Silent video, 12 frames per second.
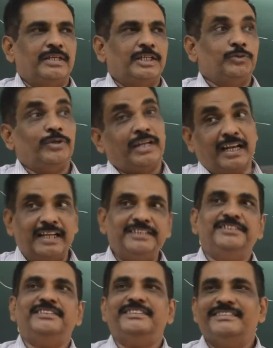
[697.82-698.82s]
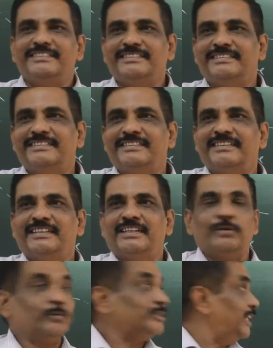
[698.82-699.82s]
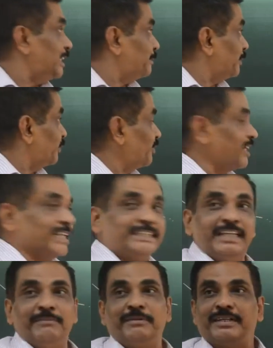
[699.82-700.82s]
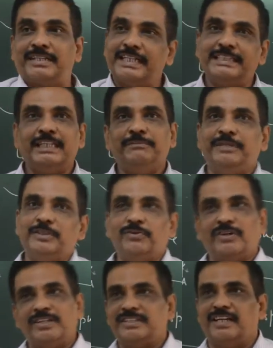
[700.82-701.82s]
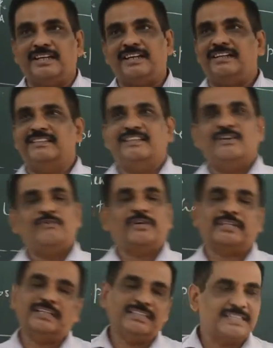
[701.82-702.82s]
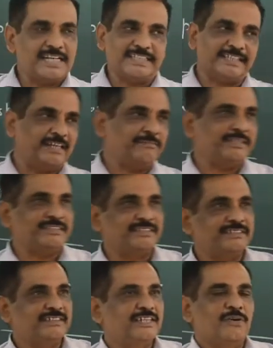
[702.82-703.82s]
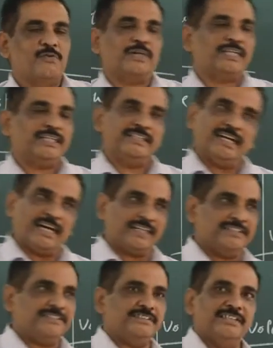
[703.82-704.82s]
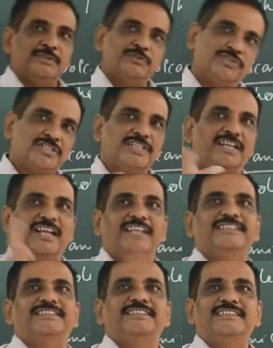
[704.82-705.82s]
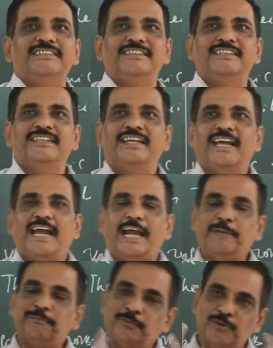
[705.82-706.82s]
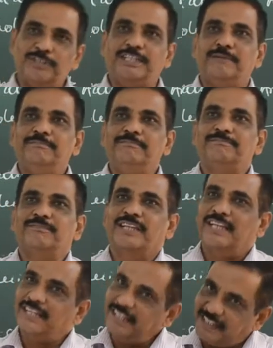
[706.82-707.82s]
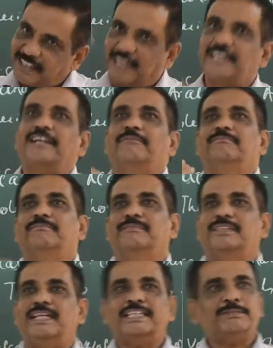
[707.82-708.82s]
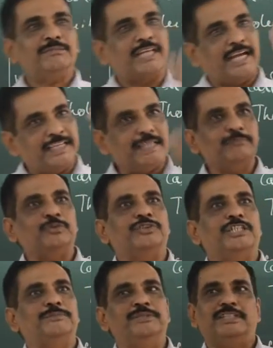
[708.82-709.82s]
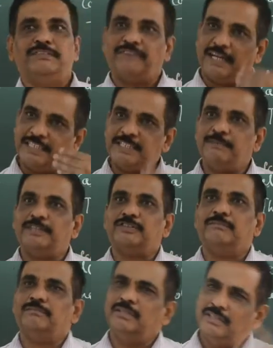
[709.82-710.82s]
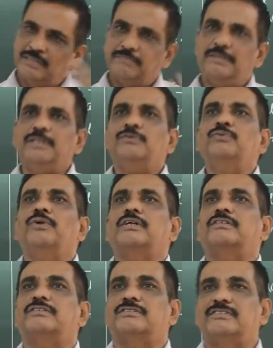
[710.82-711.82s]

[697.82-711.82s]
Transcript: You analyze it with respect to trace element. Trace element, you understand what are the trace elements, what are the REs. You just analyze it and put them in a diagram. There are some diagrams which have been devised by some very good workers